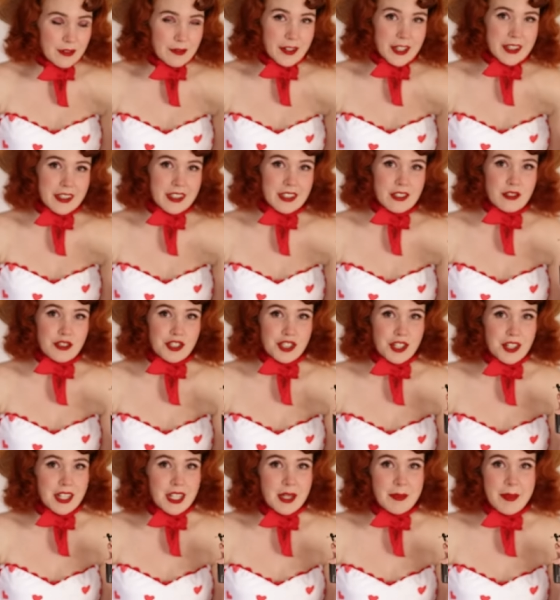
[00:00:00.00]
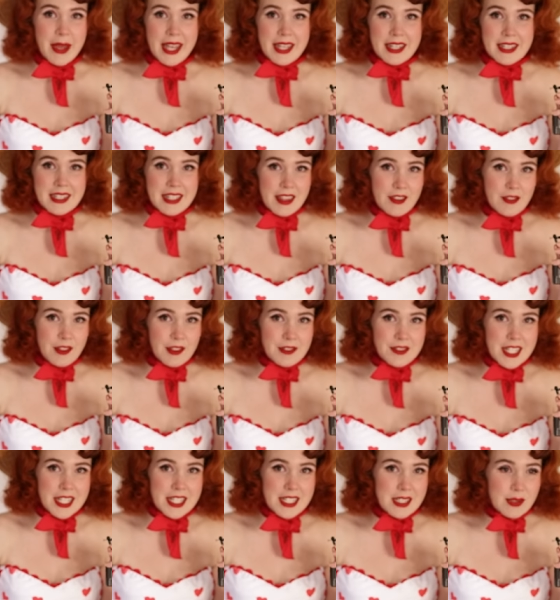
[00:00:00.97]
A fun little journey back into the
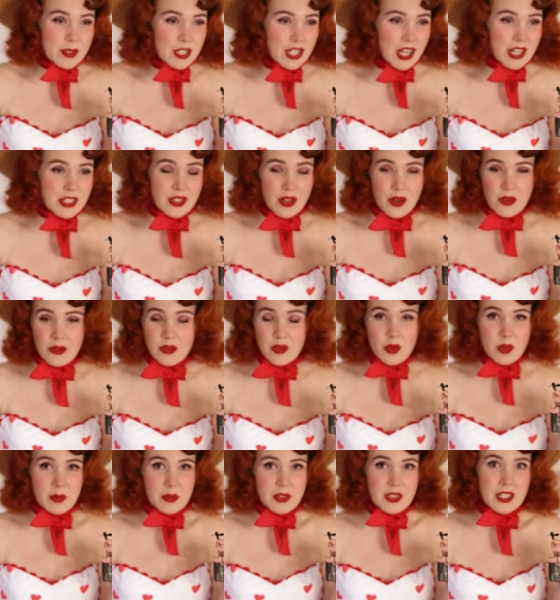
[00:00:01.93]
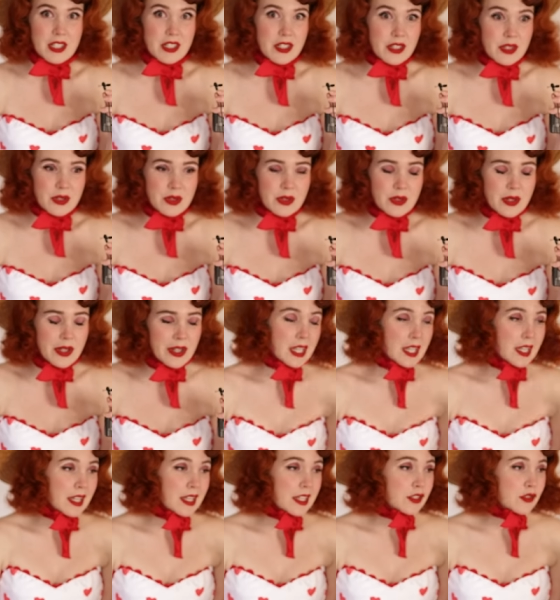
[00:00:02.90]
fifties, which I don't normally do.
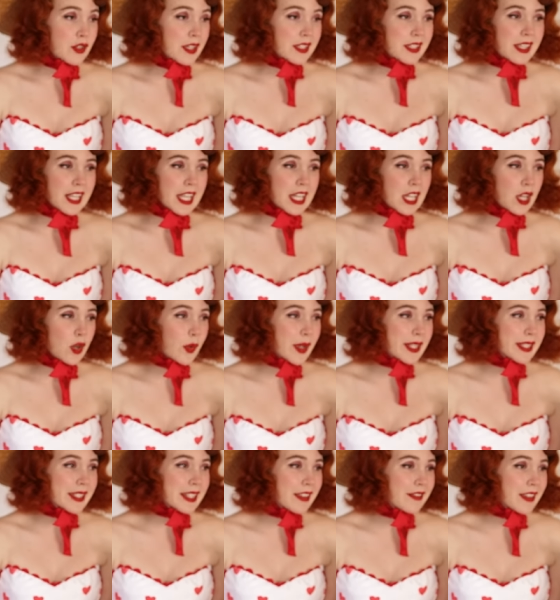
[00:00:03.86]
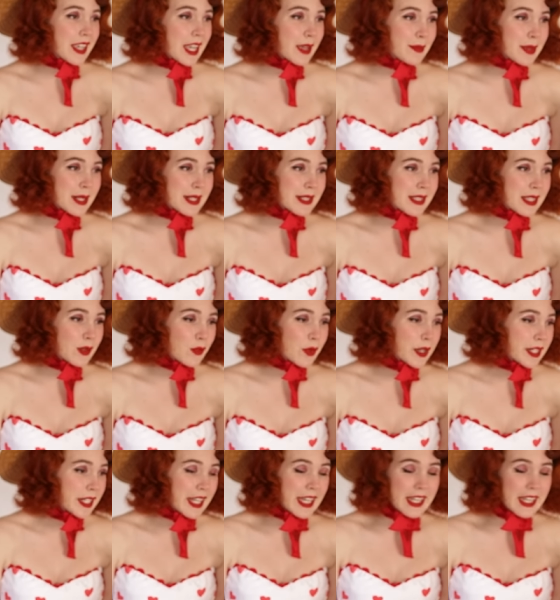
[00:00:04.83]
Dressing like a quest-giving N P C one